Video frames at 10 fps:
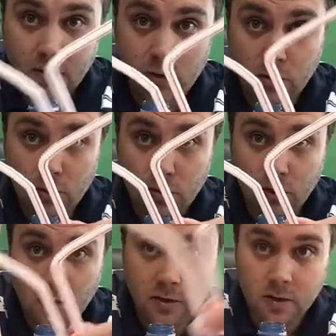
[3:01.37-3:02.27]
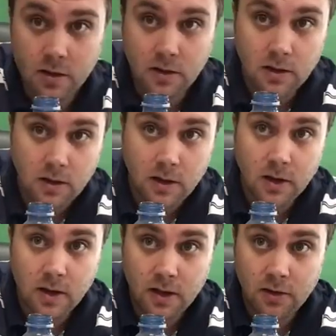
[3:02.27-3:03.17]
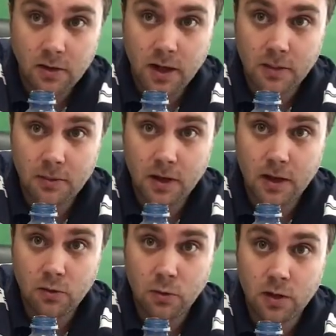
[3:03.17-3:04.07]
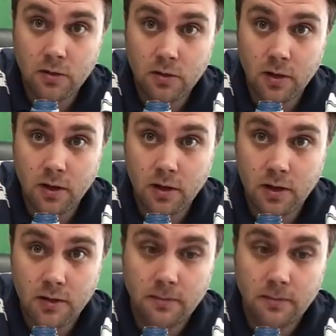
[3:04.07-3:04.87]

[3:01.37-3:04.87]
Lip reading: 2 straws in it, another cap that has 1 straw in it.